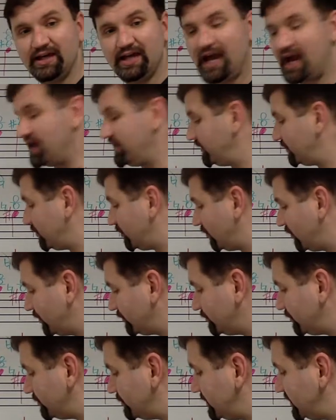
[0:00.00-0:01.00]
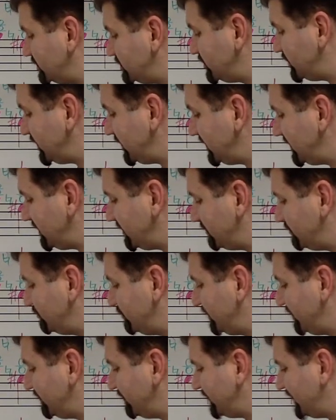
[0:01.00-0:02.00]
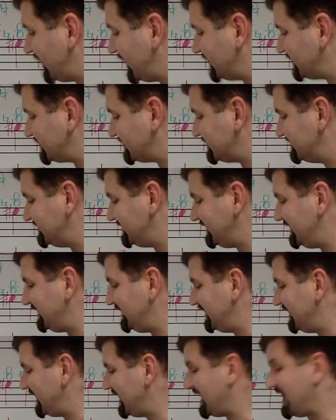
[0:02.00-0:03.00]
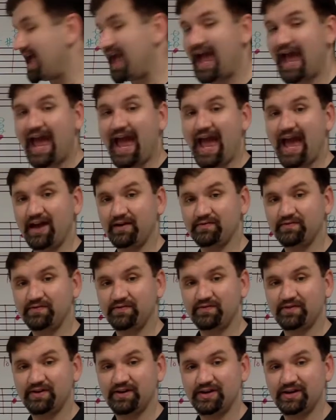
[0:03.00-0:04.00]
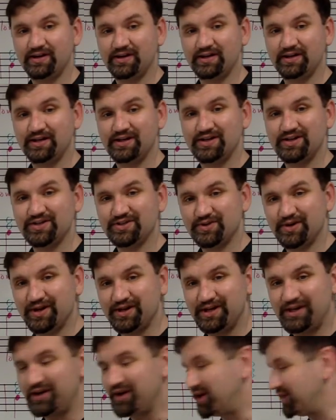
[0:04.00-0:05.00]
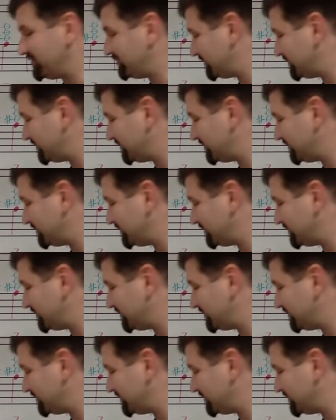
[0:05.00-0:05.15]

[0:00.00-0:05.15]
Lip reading: and the chord will be G, B flat, D, F. So I need all the